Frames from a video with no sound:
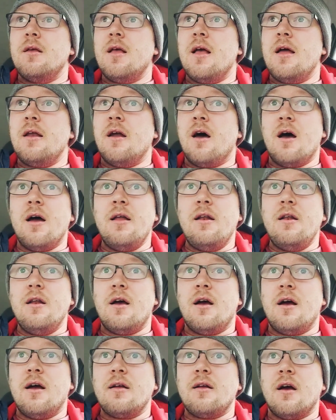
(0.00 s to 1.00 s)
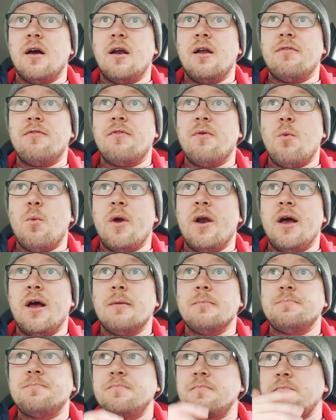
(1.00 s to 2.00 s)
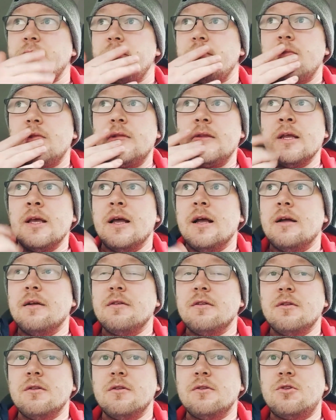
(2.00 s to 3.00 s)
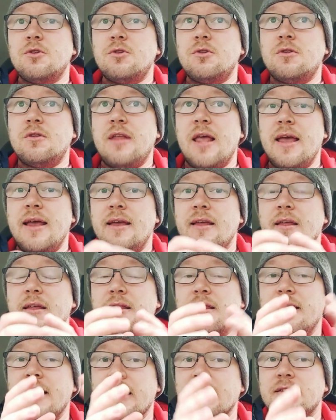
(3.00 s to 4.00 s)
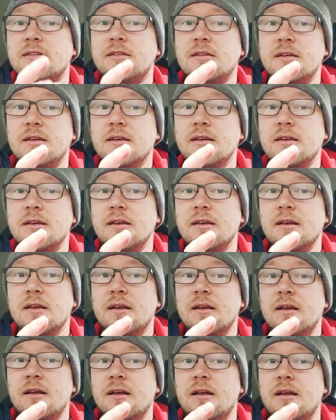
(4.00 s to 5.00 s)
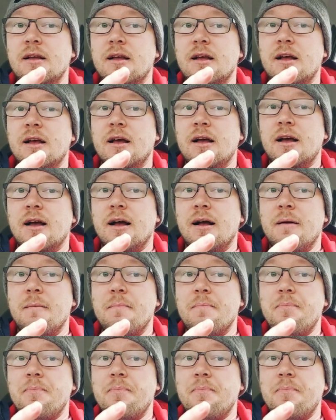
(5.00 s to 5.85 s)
and i i kind of wanna uh, take that uh,